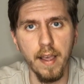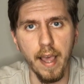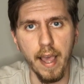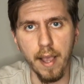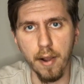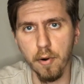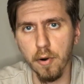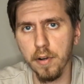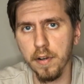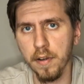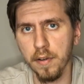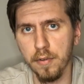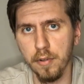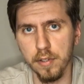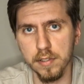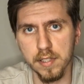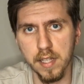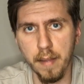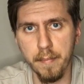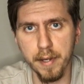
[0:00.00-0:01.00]
According to
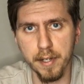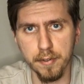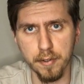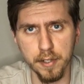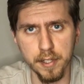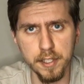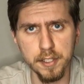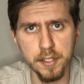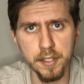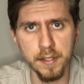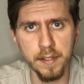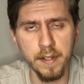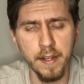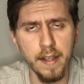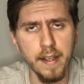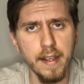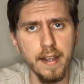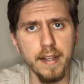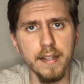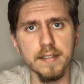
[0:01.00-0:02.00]
Islamic tradition,
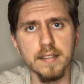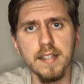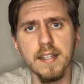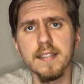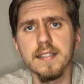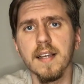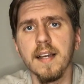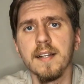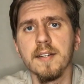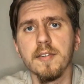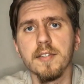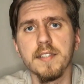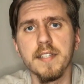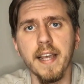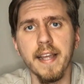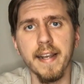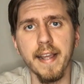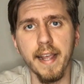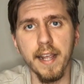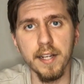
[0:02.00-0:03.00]
in
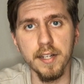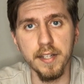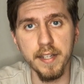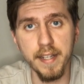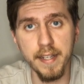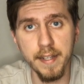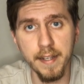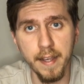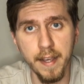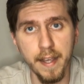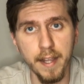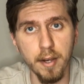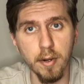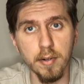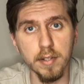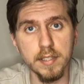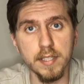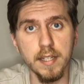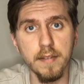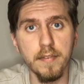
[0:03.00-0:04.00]
610 AD, he
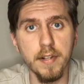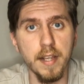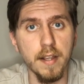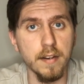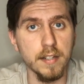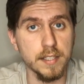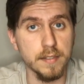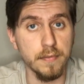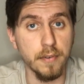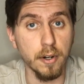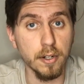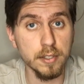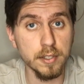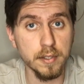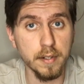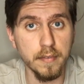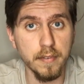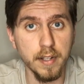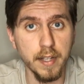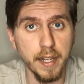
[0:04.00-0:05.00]
received his first
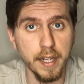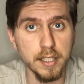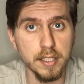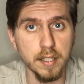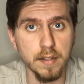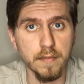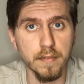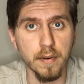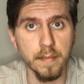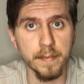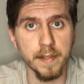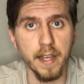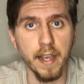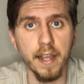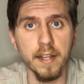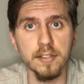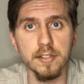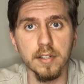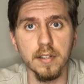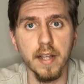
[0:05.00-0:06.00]
revelation from the
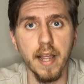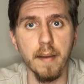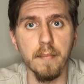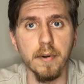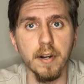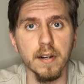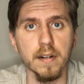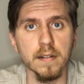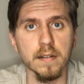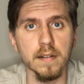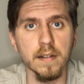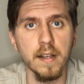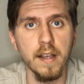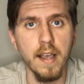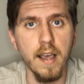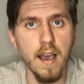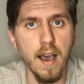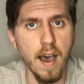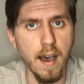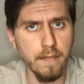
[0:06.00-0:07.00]
angel Gabriel.
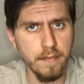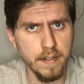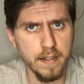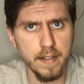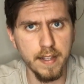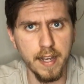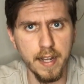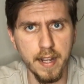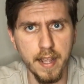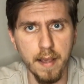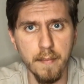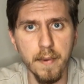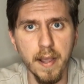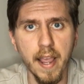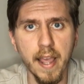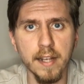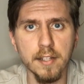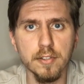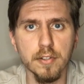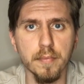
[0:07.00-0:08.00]
After that, he
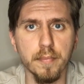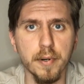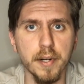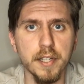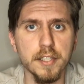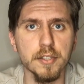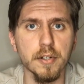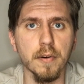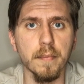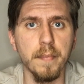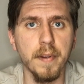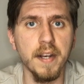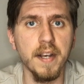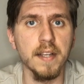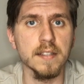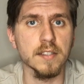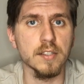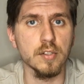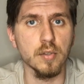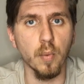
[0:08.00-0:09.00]
began to preach
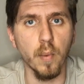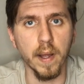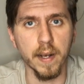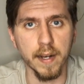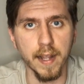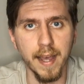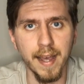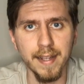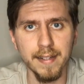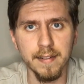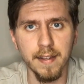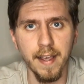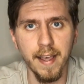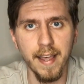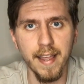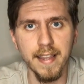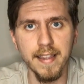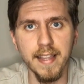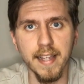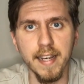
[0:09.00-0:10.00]
obedience to one God,
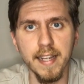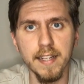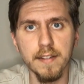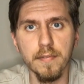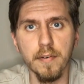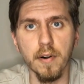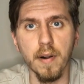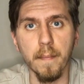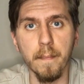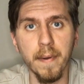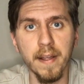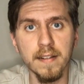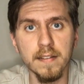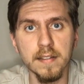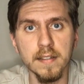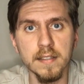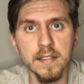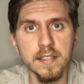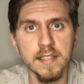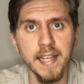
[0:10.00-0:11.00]
the need for
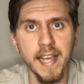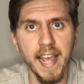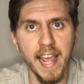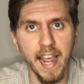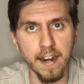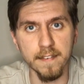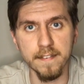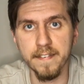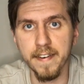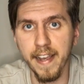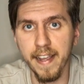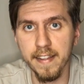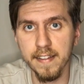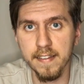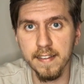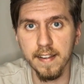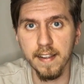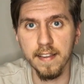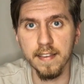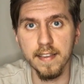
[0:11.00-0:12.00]
repentance, and
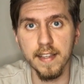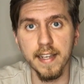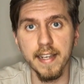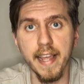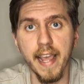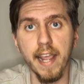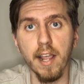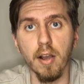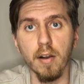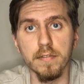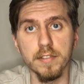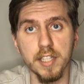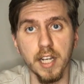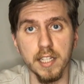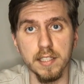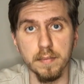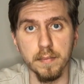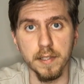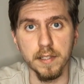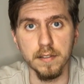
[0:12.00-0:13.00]
faith in the day of
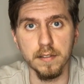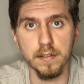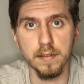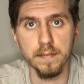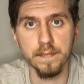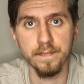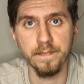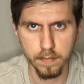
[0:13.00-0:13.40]
judgment.